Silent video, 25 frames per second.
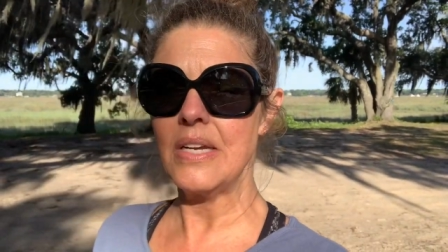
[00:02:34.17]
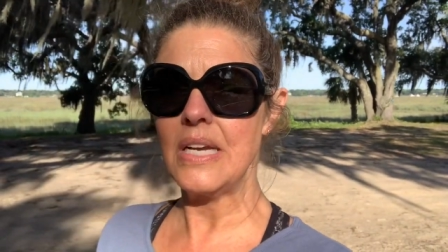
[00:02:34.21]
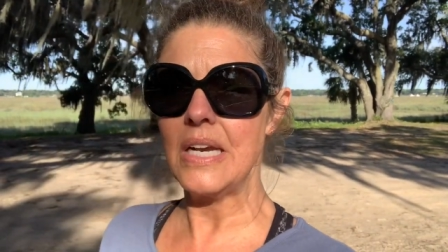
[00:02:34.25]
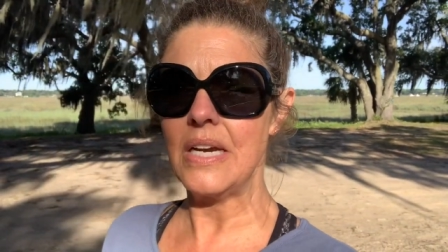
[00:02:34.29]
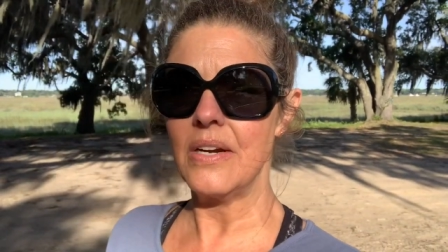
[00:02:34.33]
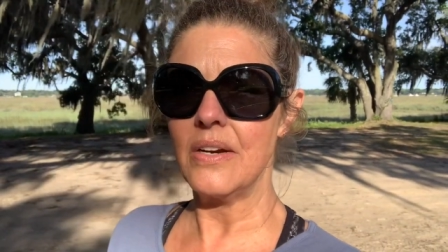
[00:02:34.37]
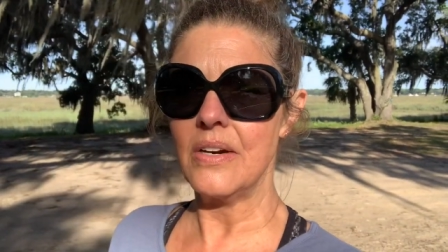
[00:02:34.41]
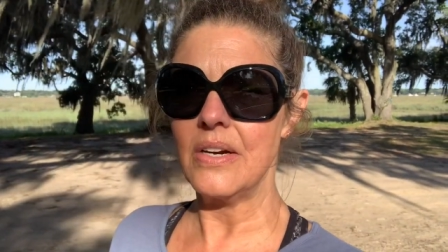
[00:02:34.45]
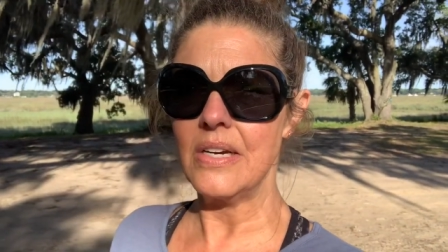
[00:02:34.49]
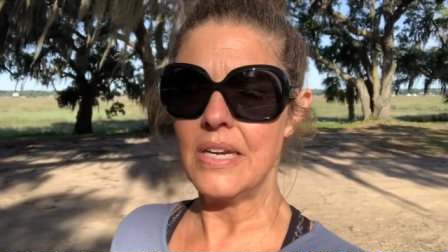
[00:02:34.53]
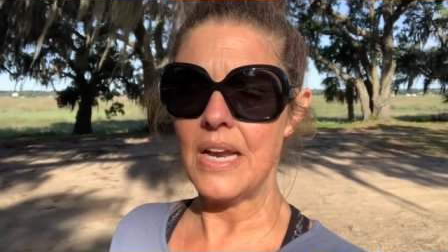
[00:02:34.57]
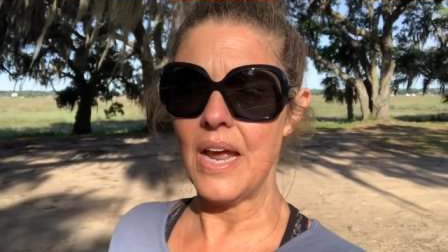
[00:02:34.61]

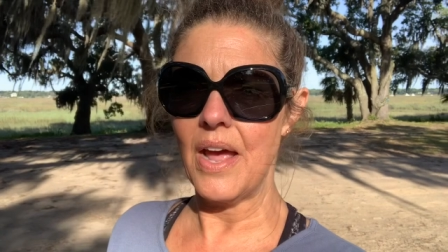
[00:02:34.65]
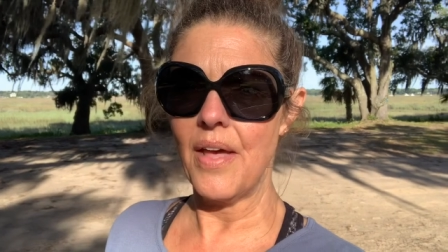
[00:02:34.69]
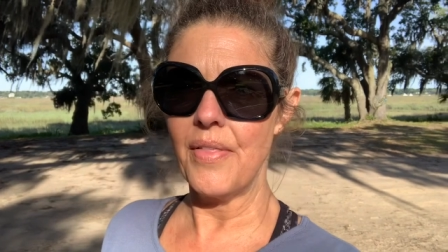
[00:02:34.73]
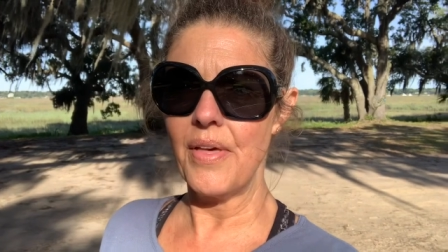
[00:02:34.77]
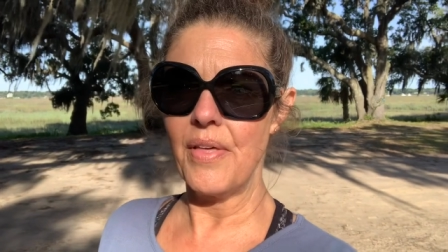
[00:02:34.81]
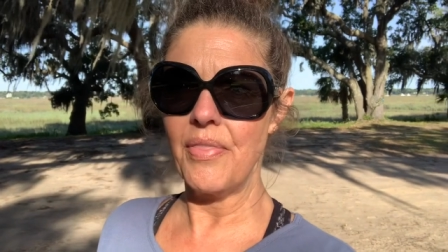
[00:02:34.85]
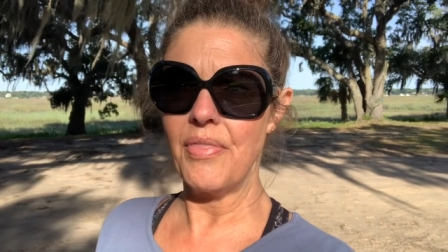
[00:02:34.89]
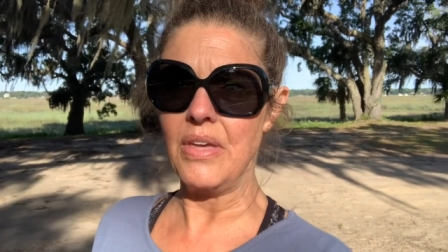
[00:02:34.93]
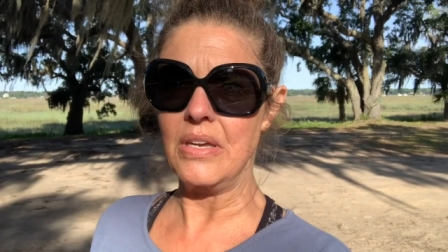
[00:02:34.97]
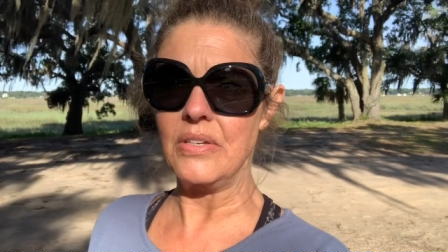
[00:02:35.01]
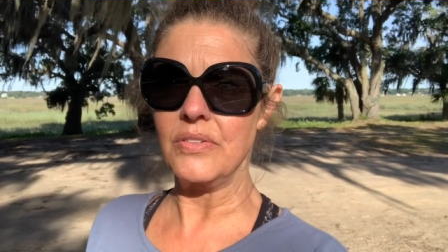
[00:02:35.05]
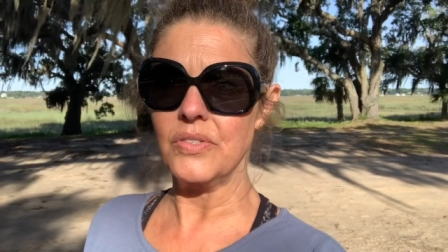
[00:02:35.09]
here and now
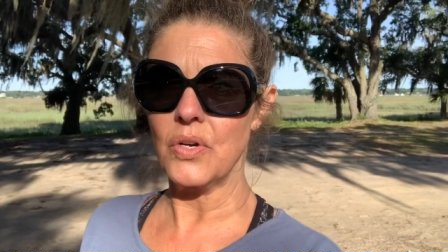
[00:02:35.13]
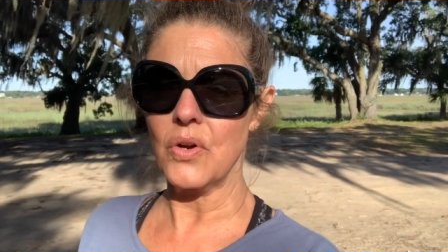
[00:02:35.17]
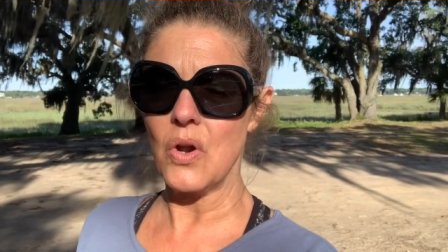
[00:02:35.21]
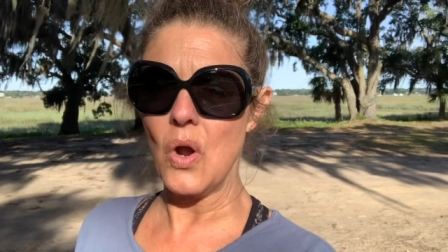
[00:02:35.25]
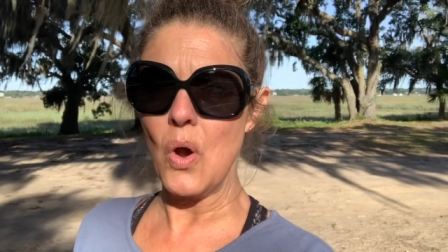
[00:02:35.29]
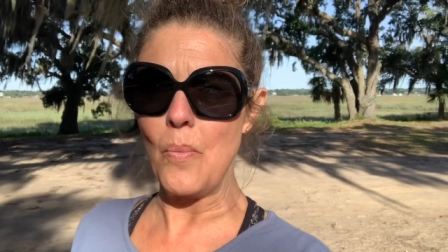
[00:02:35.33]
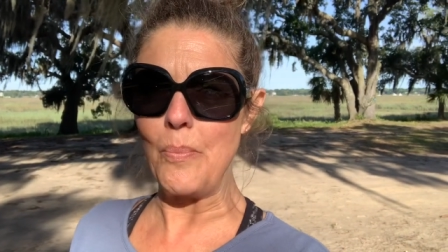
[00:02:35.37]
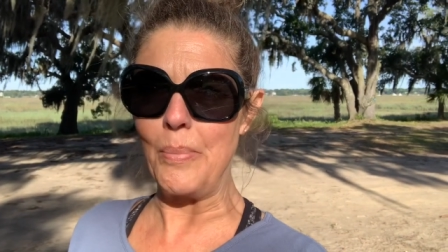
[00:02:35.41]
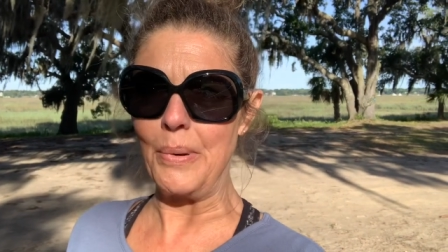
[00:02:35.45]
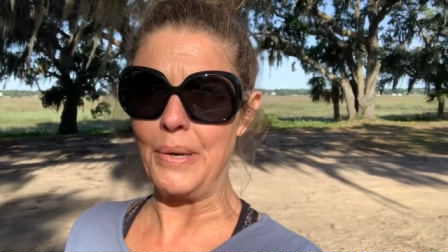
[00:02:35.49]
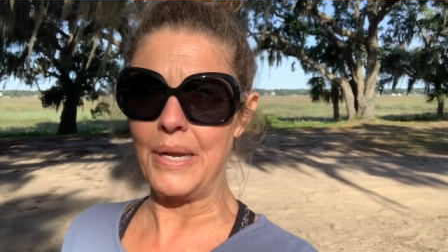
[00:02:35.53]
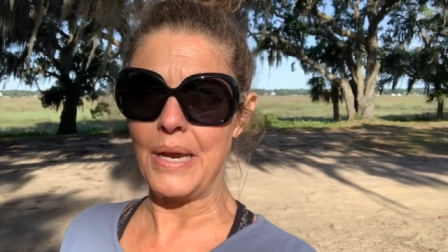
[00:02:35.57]
that things are
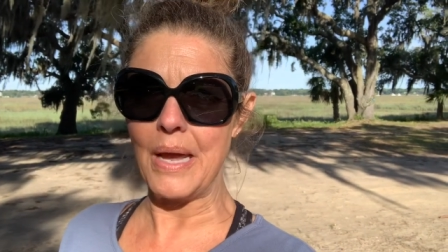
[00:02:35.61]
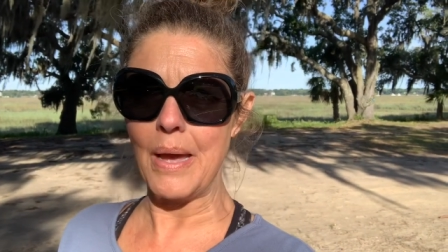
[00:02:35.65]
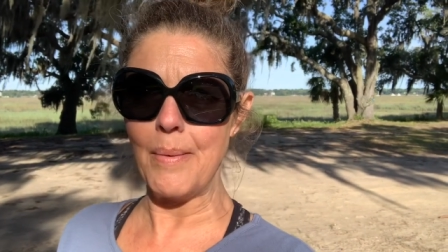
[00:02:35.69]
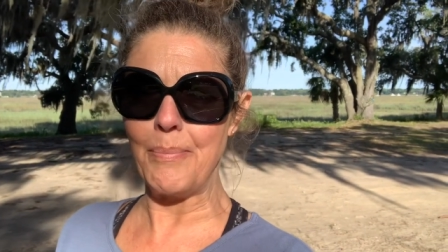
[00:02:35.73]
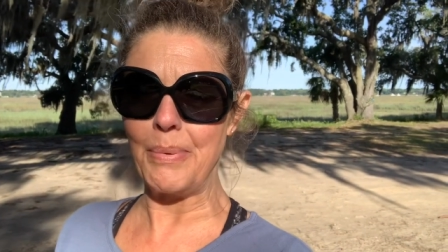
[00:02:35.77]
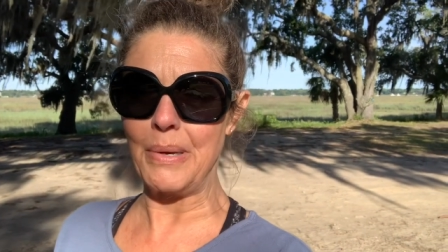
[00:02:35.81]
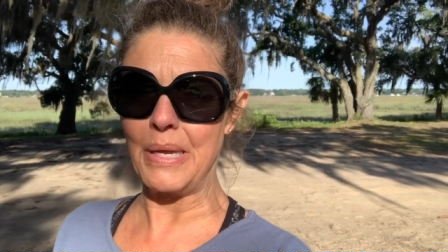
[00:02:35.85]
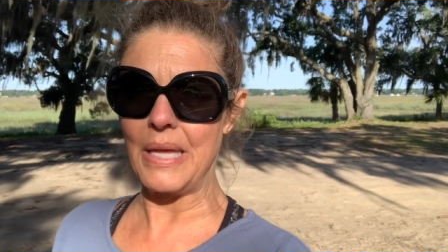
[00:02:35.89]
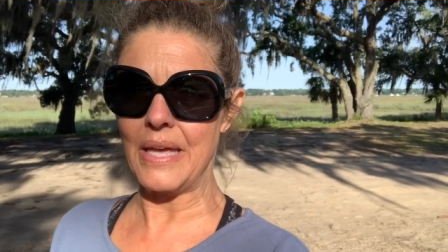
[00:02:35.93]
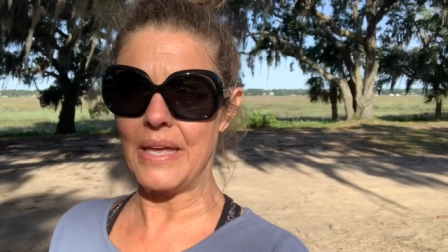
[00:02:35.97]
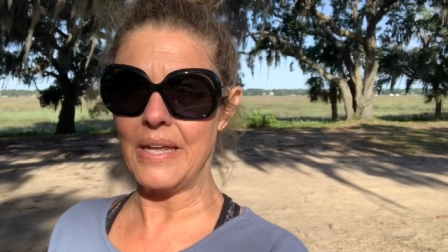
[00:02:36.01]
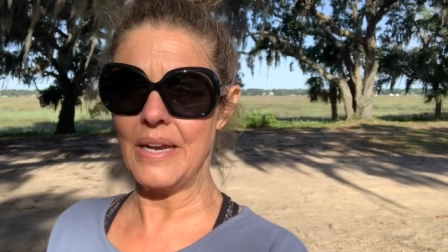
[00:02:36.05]
opening up
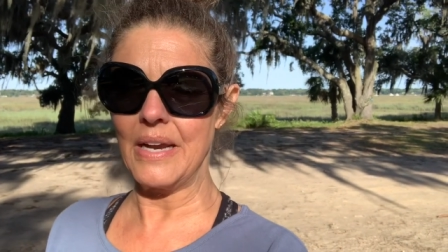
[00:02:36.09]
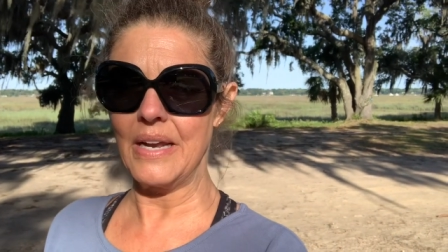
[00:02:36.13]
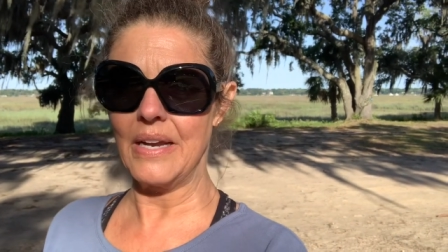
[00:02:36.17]
again,